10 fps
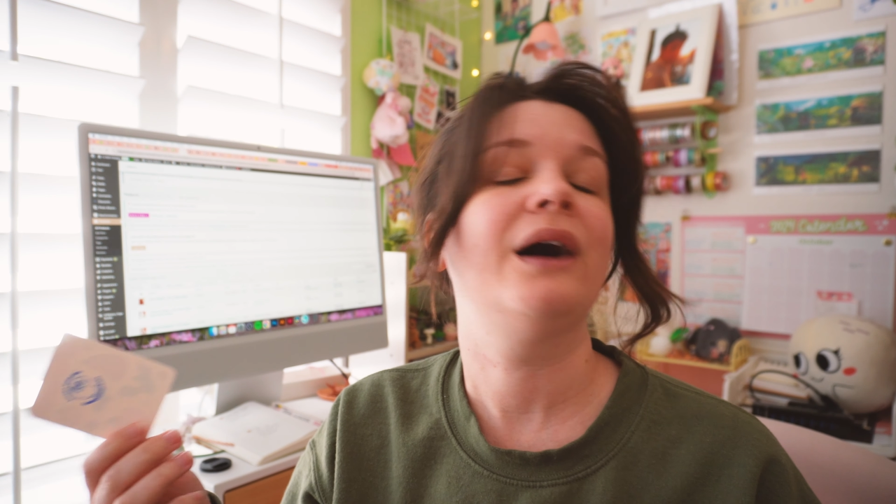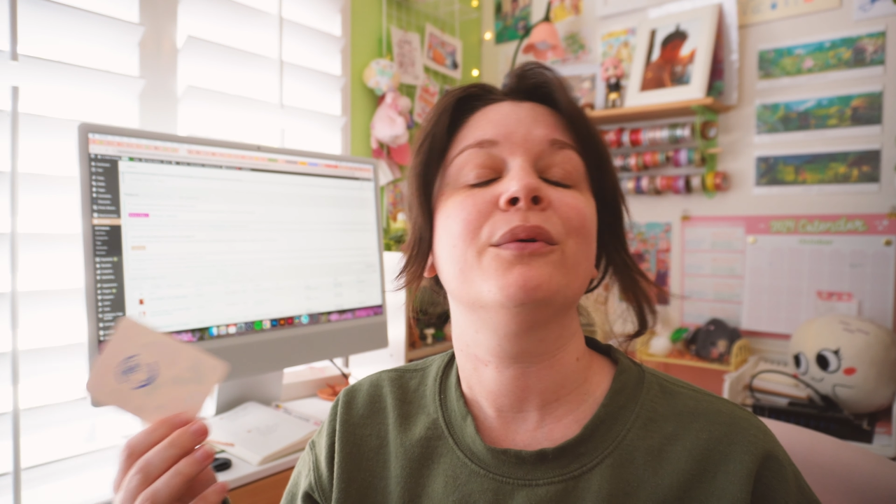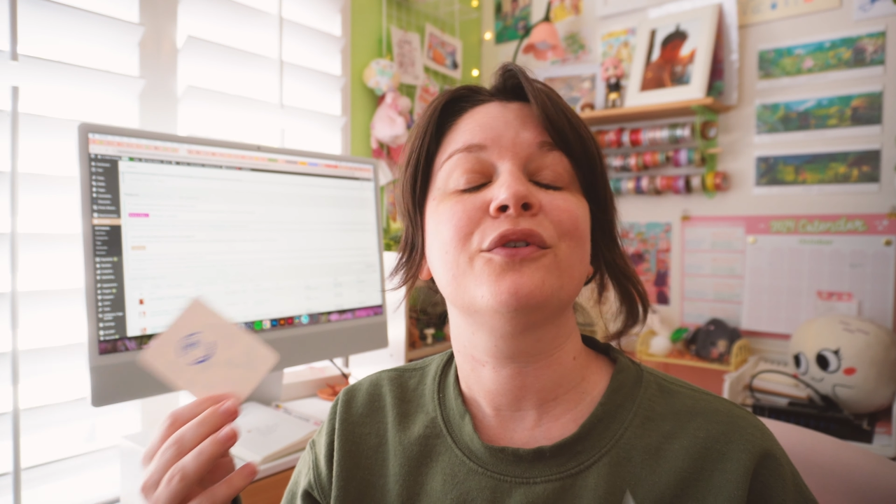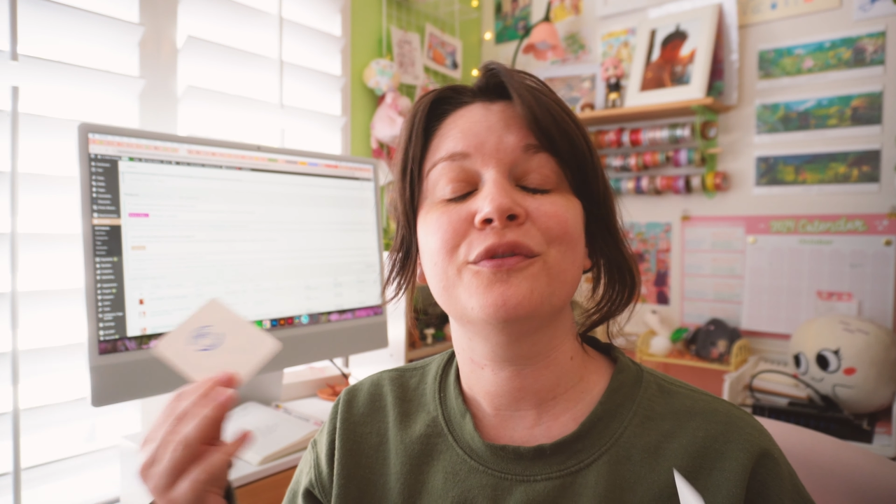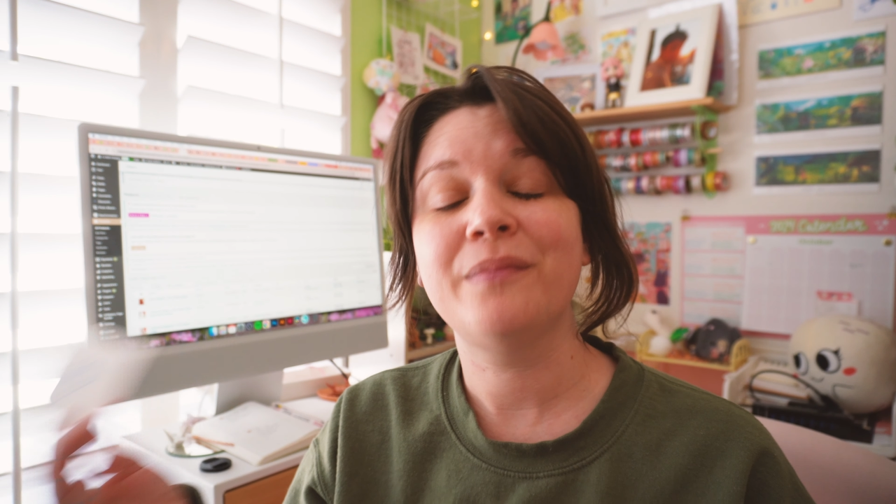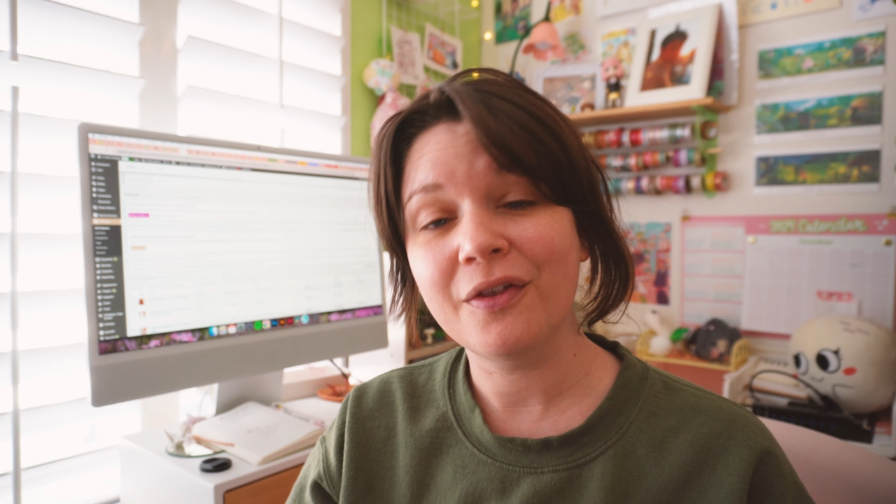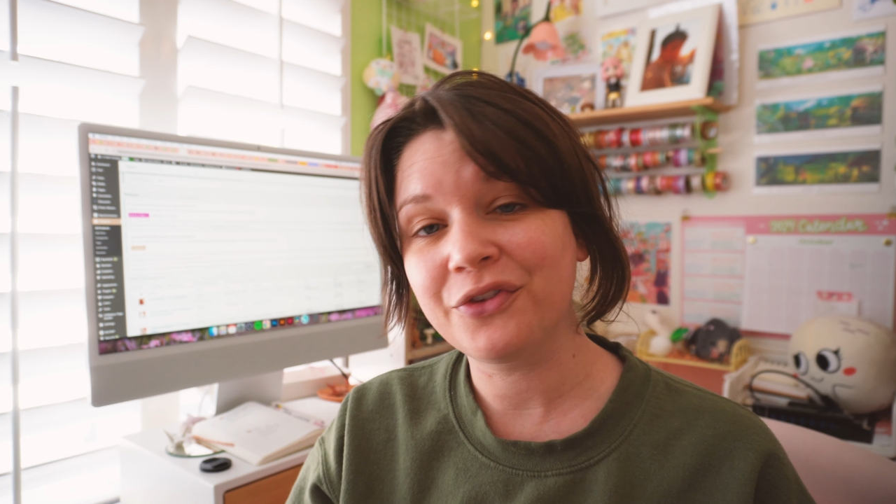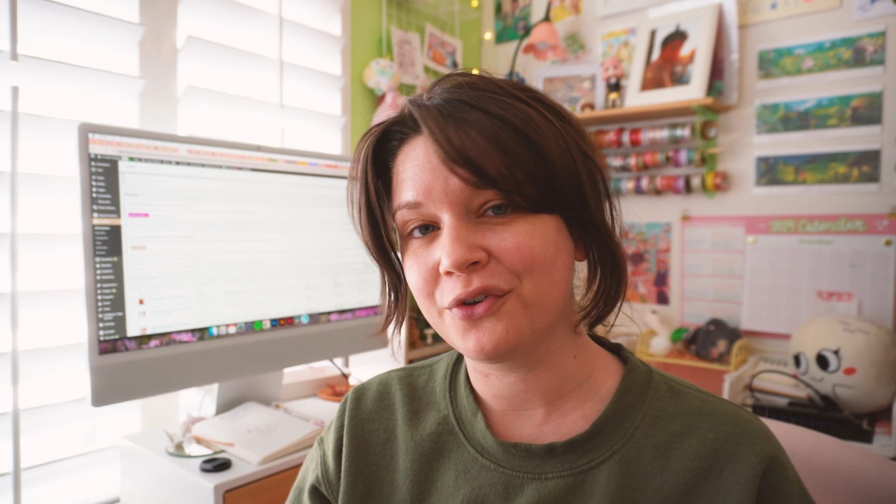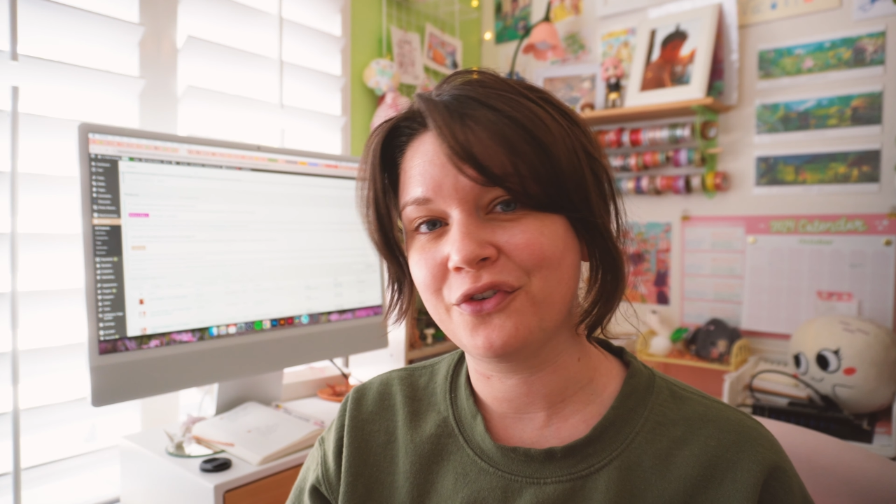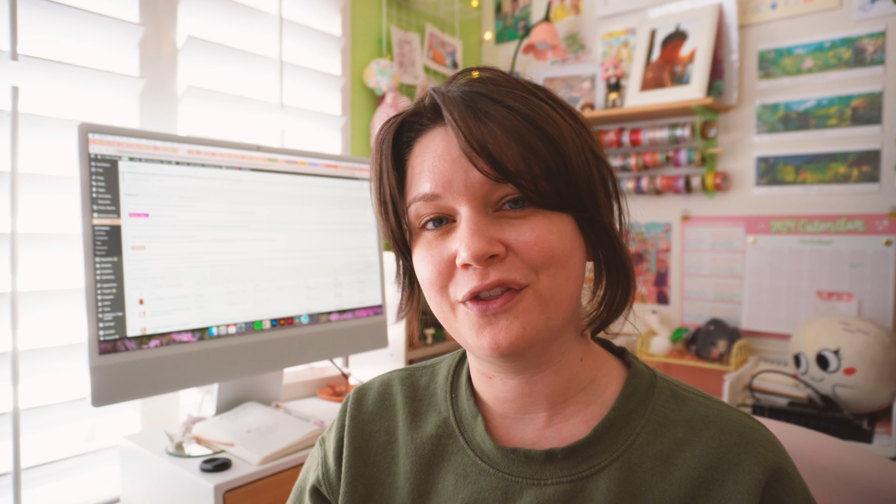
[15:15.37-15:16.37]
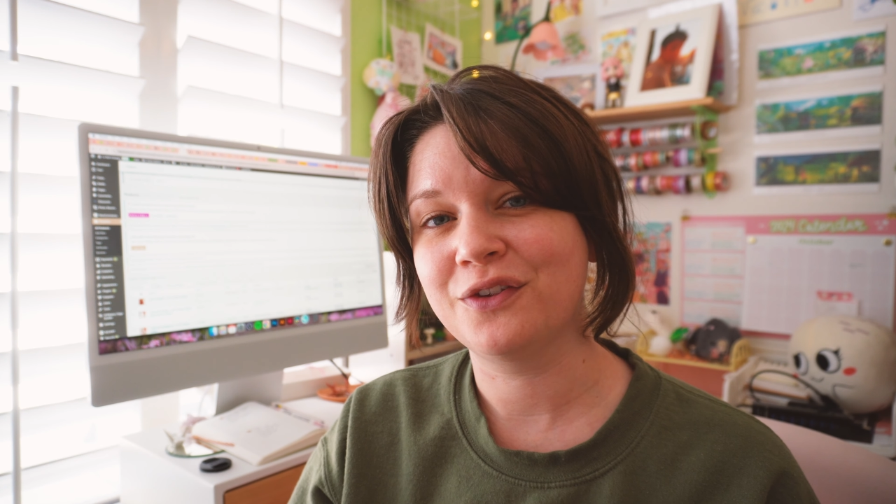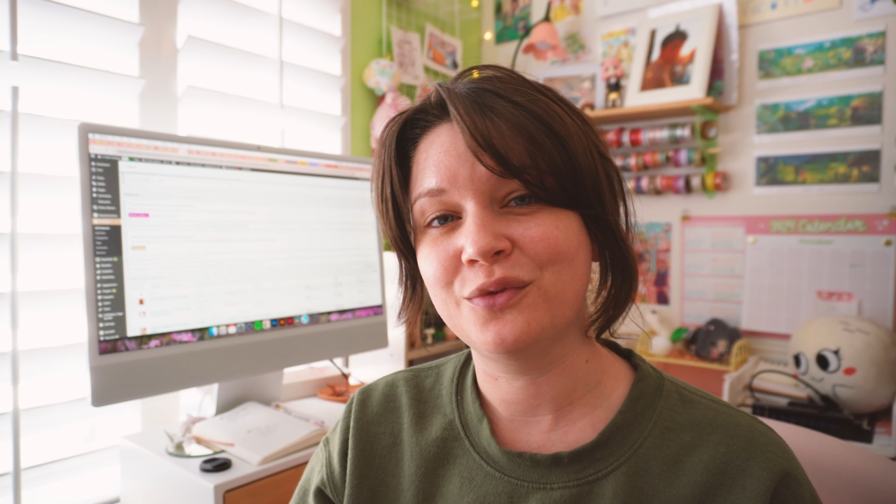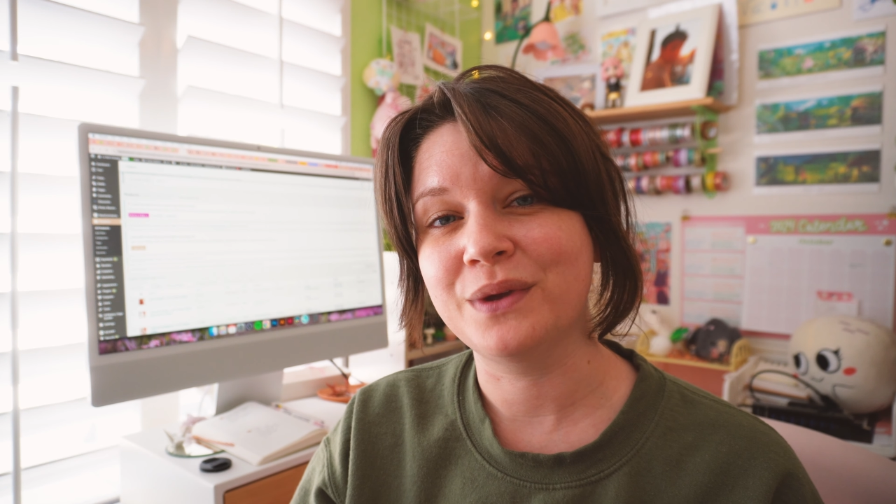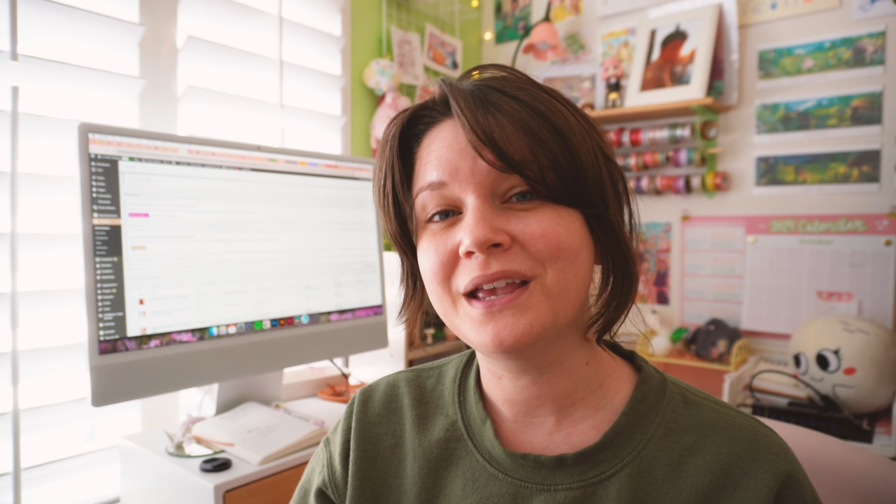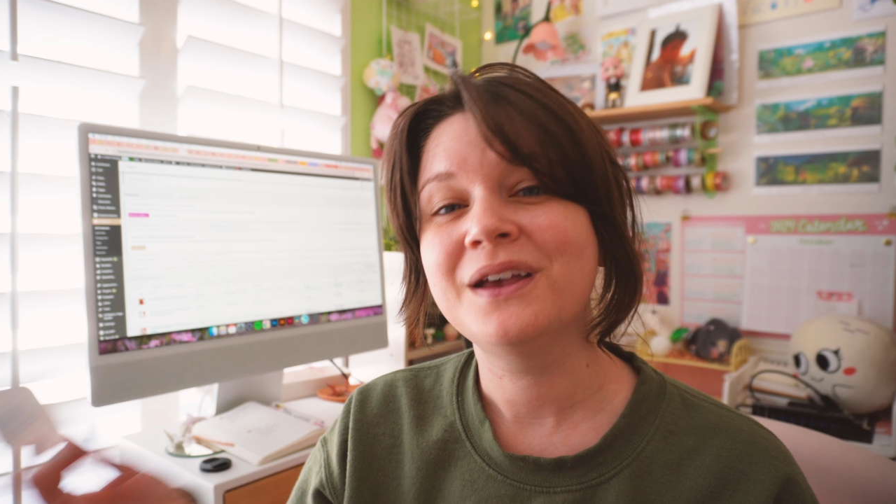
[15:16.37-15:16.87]
our sponsor for
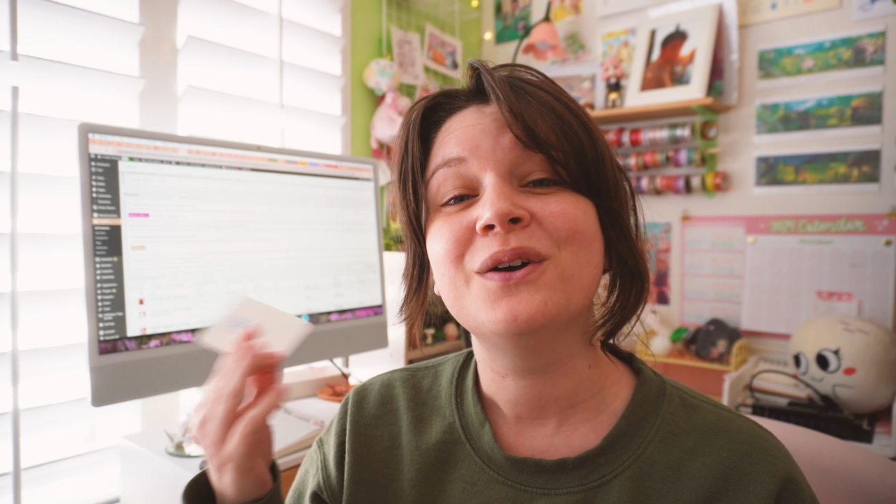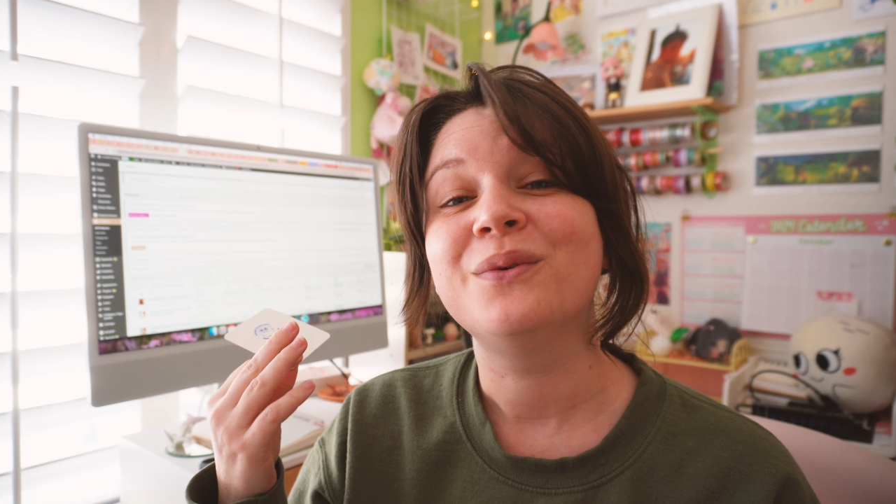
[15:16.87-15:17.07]
this week,